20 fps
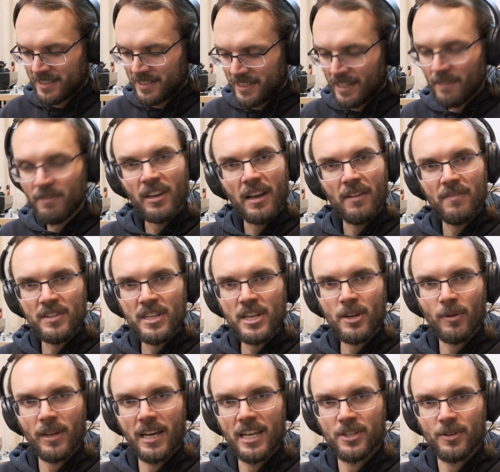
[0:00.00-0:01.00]
If you have an
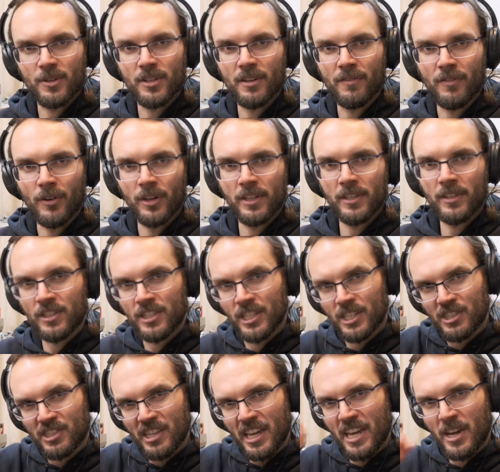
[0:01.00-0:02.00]
equalizer on your phone and you
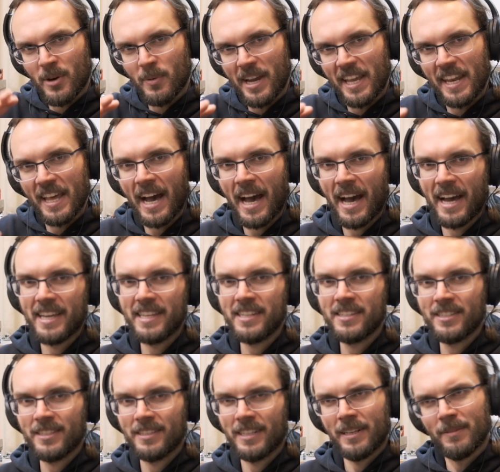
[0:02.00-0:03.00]
just take away the
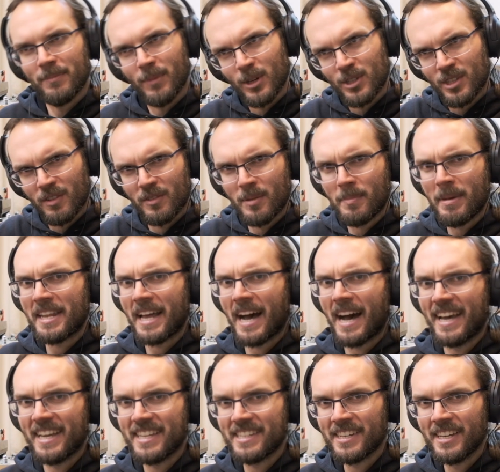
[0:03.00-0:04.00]
highs and most of the
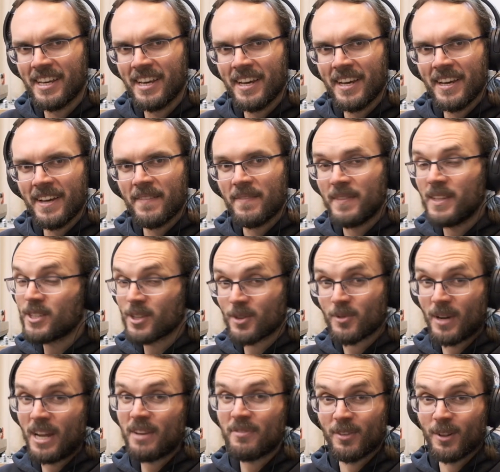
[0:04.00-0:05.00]
mid-highs, these are
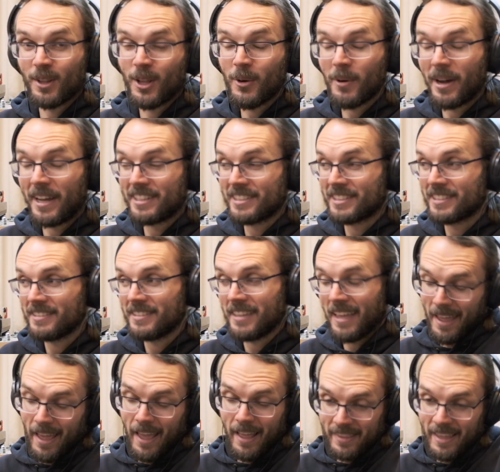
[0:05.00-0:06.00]
great for low end.
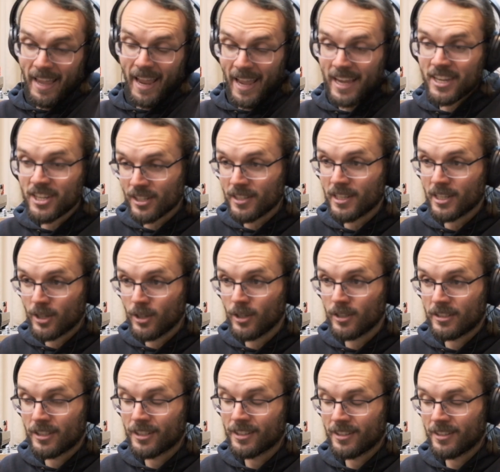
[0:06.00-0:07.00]
They're actually
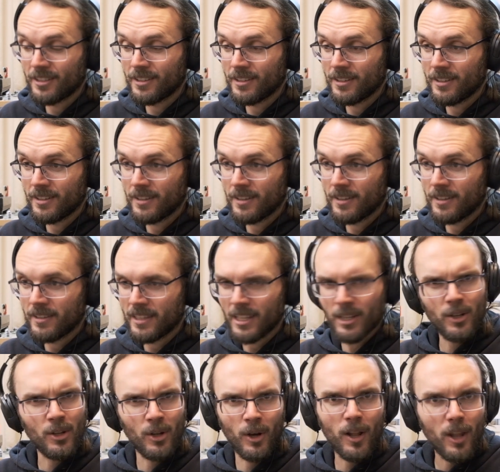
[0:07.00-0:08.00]
good. They're
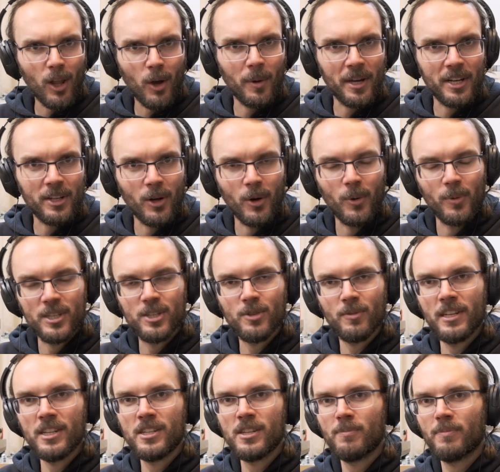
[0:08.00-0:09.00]
not hollow at all, which
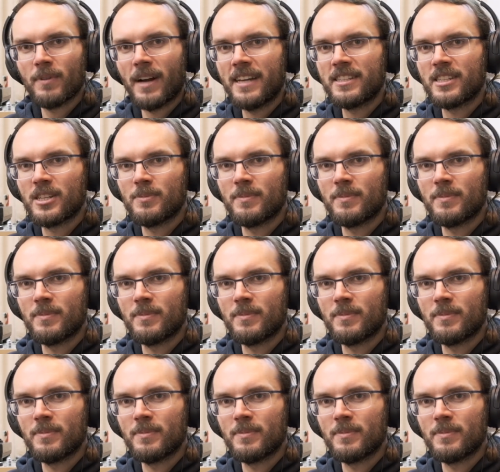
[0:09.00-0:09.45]
really surprises